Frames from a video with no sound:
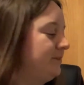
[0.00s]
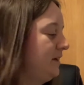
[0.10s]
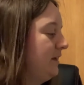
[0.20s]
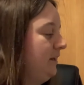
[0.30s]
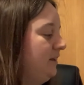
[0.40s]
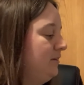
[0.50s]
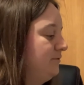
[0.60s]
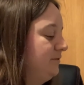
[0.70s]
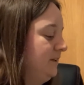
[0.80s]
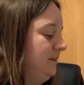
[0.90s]
that. I
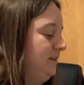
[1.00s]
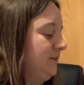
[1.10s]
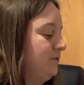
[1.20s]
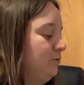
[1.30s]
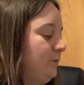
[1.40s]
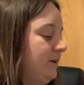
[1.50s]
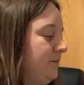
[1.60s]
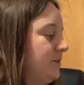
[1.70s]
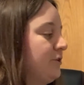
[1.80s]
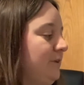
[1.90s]
love the
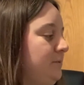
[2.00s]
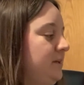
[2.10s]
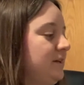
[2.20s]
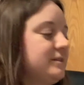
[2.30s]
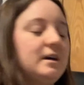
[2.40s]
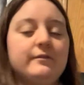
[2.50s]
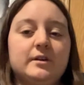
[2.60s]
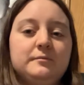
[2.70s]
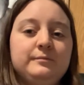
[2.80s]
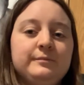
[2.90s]
weird creepiness of
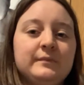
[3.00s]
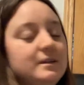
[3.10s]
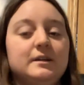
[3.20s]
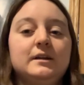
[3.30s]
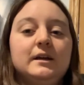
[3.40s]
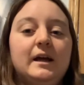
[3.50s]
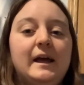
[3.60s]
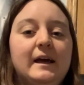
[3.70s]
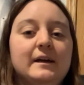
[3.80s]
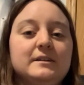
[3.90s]
them.
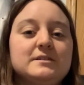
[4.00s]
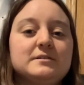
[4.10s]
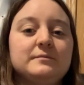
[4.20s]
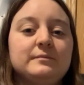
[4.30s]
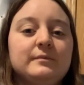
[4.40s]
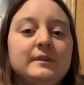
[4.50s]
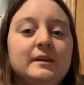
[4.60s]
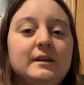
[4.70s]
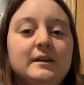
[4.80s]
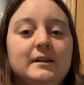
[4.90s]
And
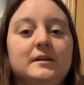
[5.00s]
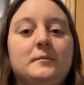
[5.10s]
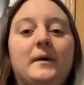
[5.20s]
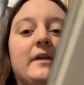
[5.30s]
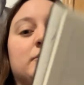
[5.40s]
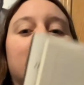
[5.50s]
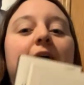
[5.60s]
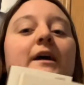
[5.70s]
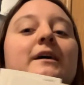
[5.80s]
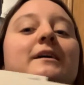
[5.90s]
by the
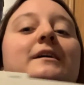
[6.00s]
way,